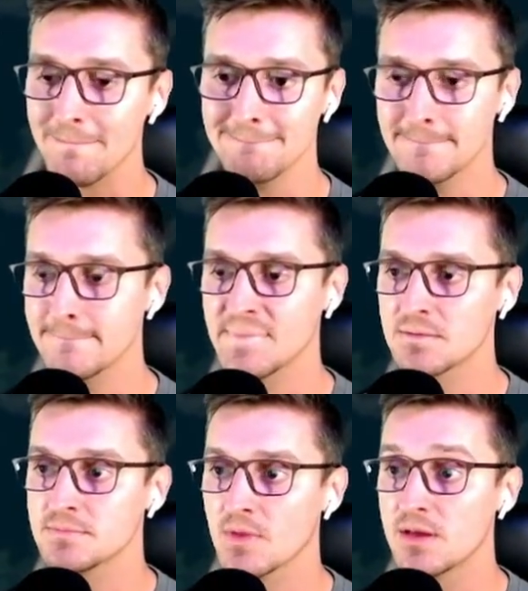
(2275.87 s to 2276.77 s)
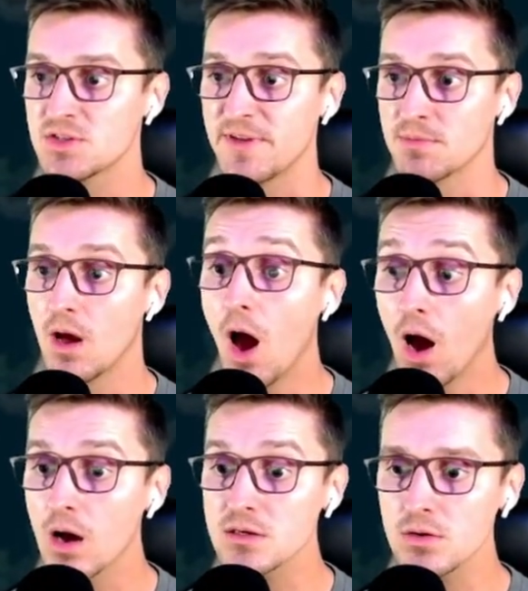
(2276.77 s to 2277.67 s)
more, but this time
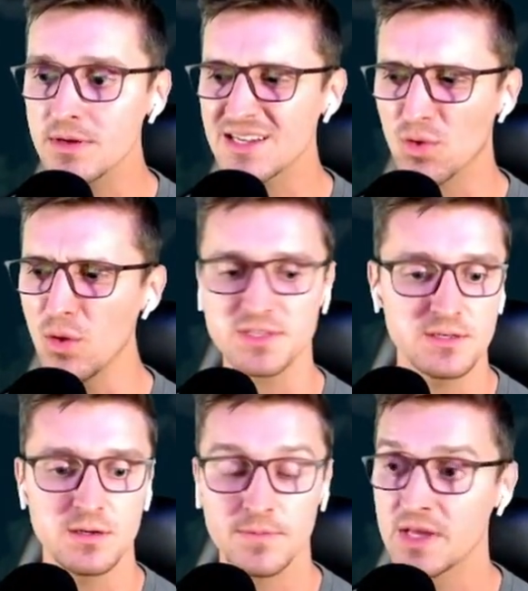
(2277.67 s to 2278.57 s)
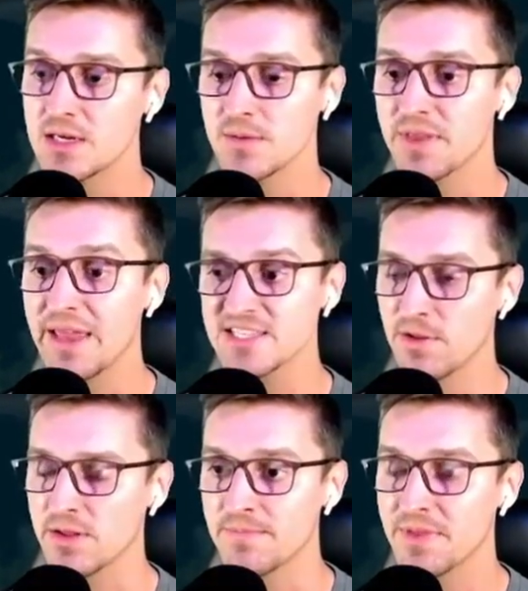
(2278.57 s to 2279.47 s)
2 more Pursuits was enough to finally
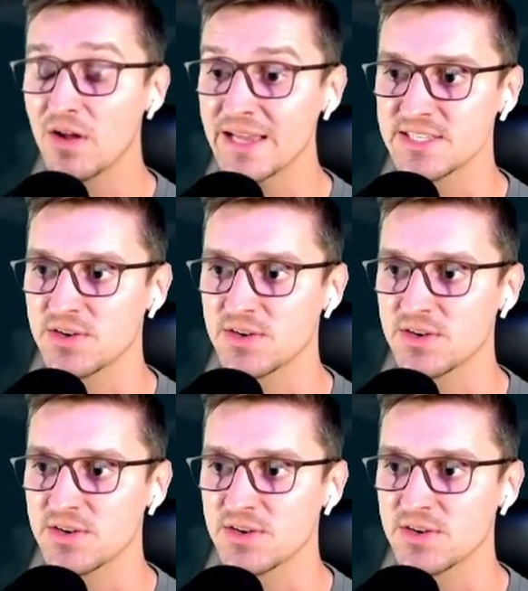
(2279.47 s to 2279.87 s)
take it out.